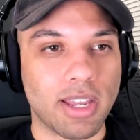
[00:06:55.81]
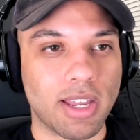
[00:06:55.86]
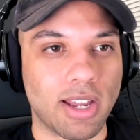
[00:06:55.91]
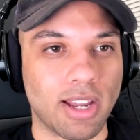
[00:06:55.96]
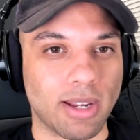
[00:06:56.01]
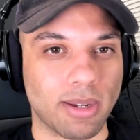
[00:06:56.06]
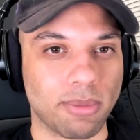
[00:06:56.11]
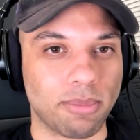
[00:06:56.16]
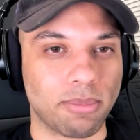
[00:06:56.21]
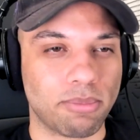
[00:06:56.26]

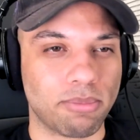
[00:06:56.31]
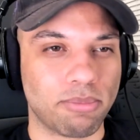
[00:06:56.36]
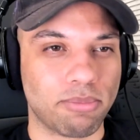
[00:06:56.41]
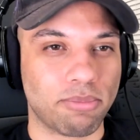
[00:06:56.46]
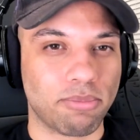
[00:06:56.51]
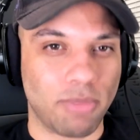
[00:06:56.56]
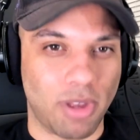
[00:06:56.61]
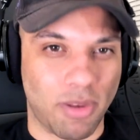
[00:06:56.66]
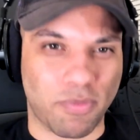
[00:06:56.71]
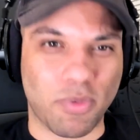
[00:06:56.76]

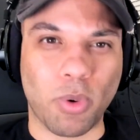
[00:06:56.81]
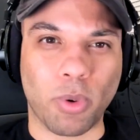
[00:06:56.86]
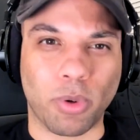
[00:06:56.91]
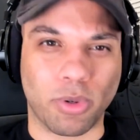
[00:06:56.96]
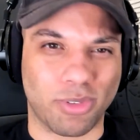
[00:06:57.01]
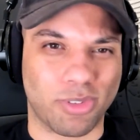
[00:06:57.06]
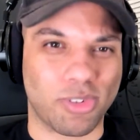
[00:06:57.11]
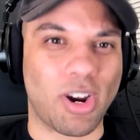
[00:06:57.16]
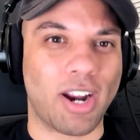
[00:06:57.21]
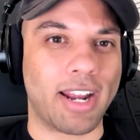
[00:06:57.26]
of
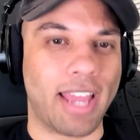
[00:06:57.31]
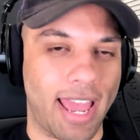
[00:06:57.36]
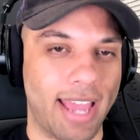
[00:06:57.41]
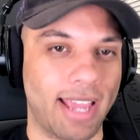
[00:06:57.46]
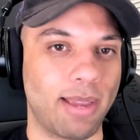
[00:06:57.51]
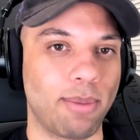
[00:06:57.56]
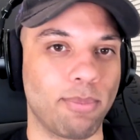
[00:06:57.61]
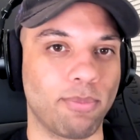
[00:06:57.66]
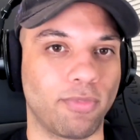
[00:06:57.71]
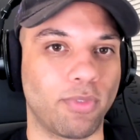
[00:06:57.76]
course, try to
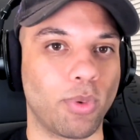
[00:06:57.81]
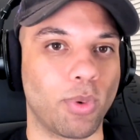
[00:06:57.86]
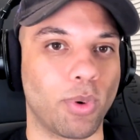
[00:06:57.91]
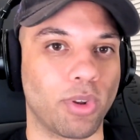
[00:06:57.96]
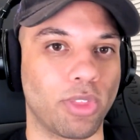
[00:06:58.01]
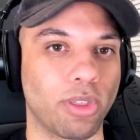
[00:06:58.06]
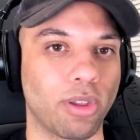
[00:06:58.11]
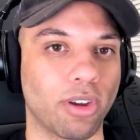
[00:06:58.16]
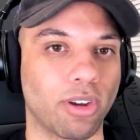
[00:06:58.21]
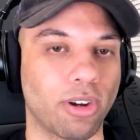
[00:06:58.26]
aim for
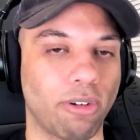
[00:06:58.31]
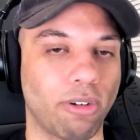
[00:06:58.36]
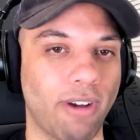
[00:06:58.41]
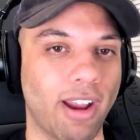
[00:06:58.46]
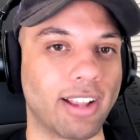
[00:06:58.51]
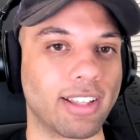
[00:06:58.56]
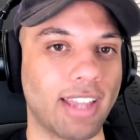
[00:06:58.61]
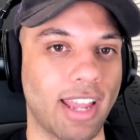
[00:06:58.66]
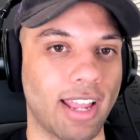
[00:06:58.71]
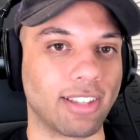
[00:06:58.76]
the
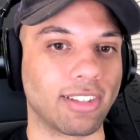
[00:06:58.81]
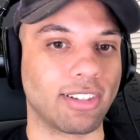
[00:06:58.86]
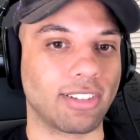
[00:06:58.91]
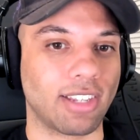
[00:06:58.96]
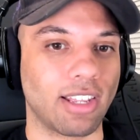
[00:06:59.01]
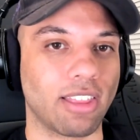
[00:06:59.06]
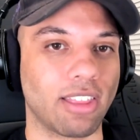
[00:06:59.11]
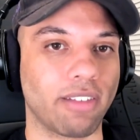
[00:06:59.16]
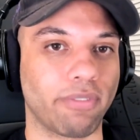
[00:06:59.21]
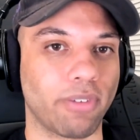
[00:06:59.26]
correct
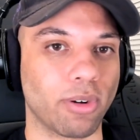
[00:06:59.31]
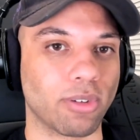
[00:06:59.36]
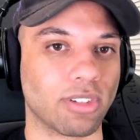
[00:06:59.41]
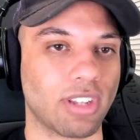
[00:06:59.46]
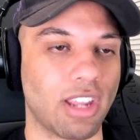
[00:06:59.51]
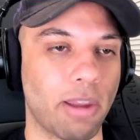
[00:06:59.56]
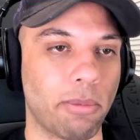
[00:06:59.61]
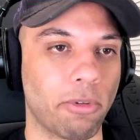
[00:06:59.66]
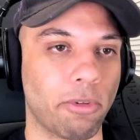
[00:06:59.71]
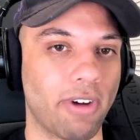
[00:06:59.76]
entity the first
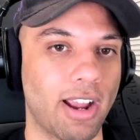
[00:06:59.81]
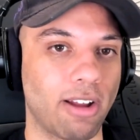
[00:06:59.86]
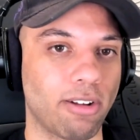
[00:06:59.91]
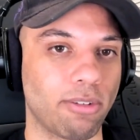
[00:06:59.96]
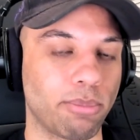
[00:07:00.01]
time around.